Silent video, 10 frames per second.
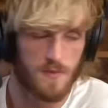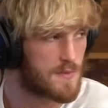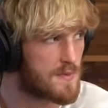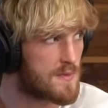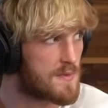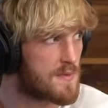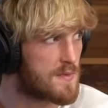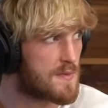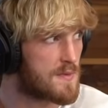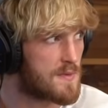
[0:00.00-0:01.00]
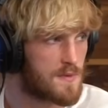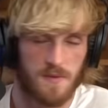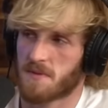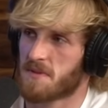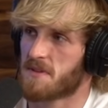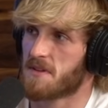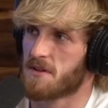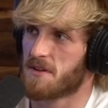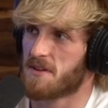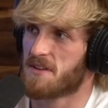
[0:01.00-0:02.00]

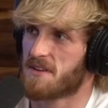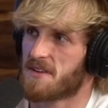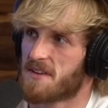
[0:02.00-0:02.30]
(silent)